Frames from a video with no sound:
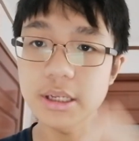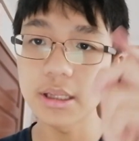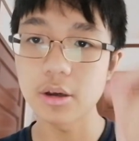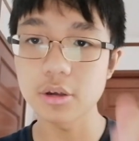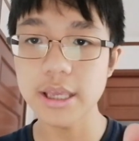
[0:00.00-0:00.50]

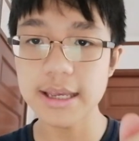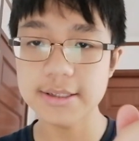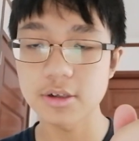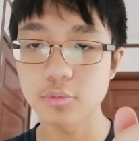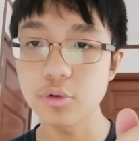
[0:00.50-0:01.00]
their
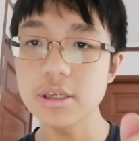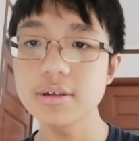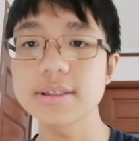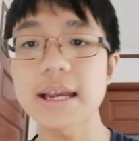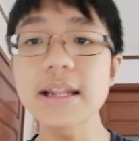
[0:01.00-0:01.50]
caster
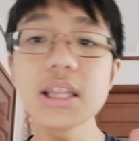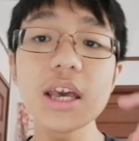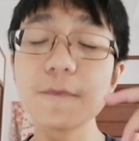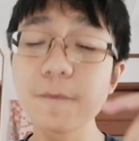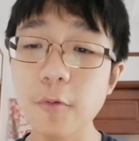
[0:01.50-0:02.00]
wheels, and
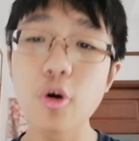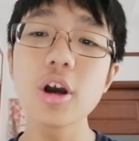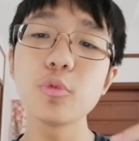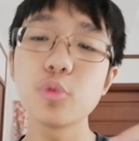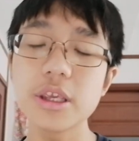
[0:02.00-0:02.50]
their
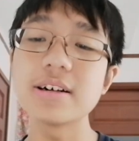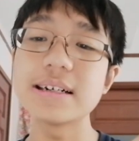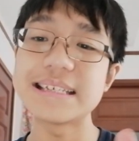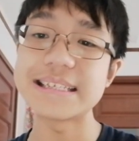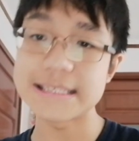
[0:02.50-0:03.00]
4-wheel
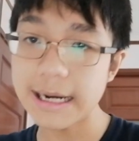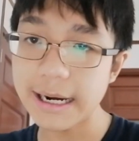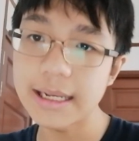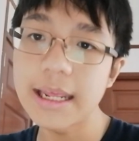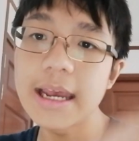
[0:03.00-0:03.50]

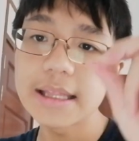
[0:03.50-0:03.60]
design